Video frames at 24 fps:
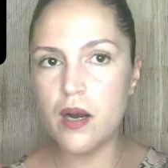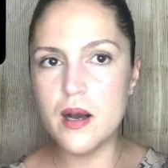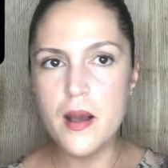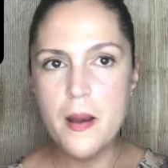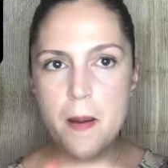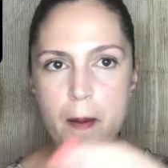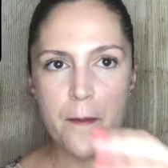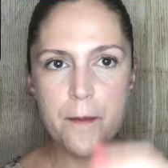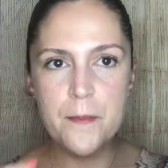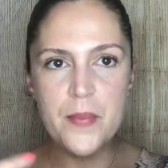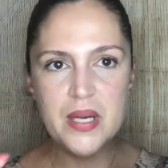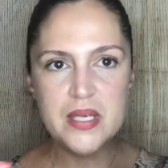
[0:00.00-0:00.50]

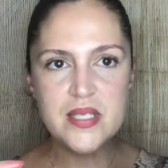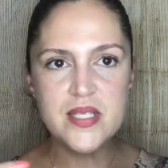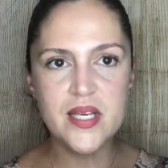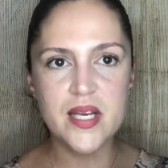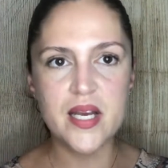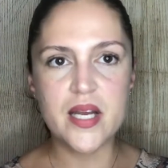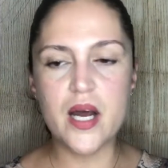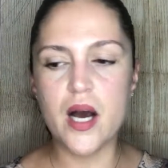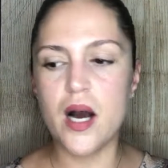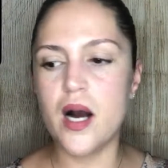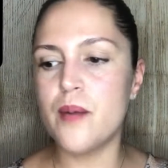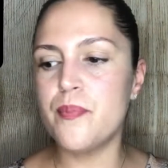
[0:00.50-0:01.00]
my camera
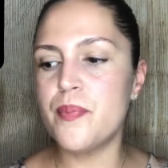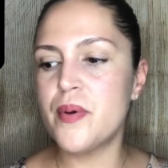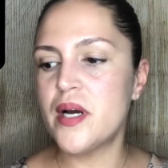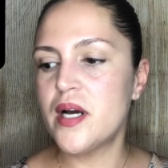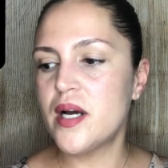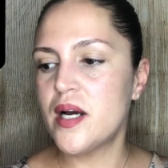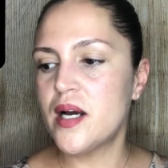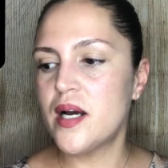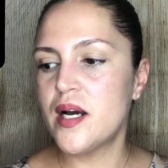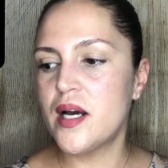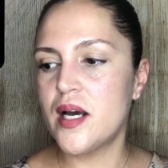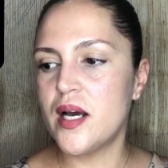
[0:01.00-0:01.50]
again is
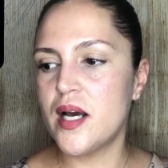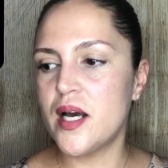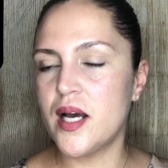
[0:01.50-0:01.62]
acting